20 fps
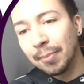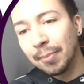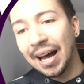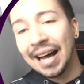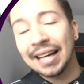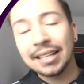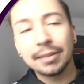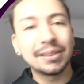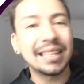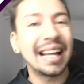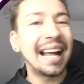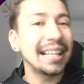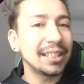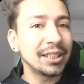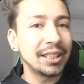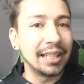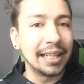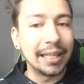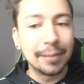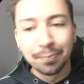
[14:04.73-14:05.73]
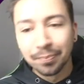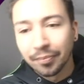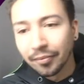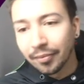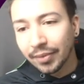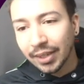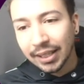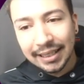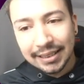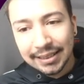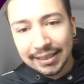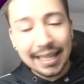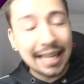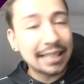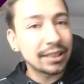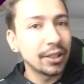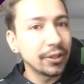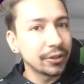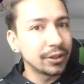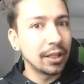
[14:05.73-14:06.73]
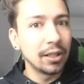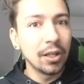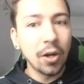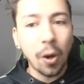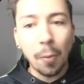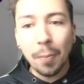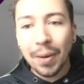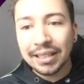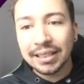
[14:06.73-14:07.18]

But Adams, actually, his stats looked a lot